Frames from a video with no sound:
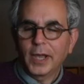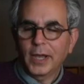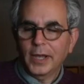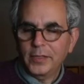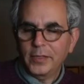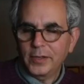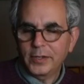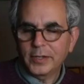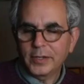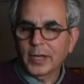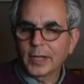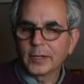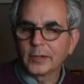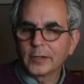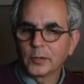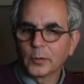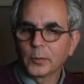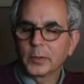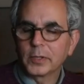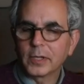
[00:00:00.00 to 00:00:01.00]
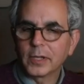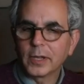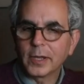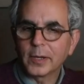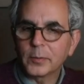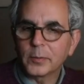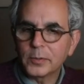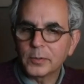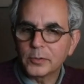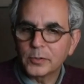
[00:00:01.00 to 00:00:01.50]
I think not knowing the
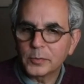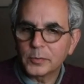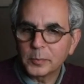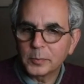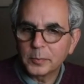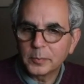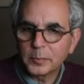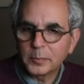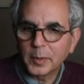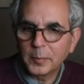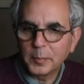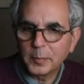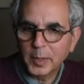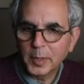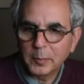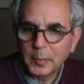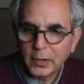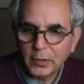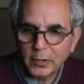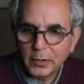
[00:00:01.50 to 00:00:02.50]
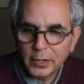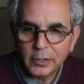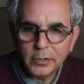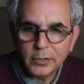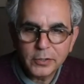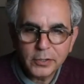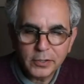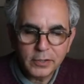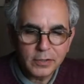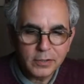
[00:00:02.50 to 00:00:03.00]
language is a big barrier
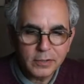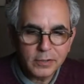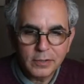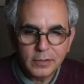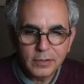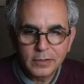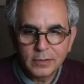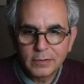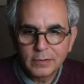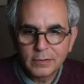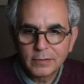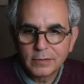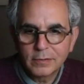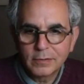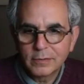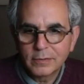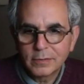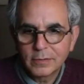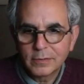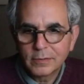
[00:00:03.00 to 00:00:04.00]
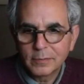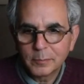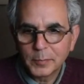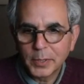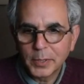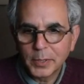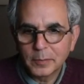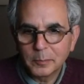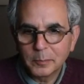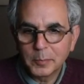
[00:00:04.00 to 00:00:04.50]
to,
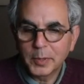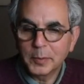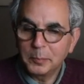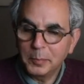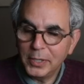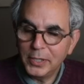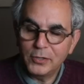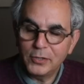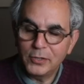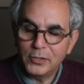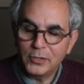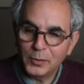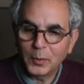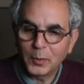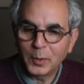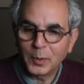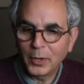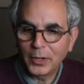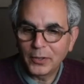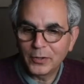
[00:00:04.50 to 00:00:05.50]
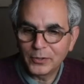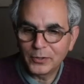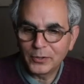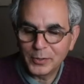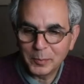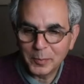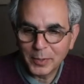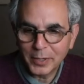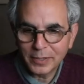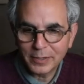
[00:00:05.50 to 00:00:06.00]
but but beaches and warm weather seem like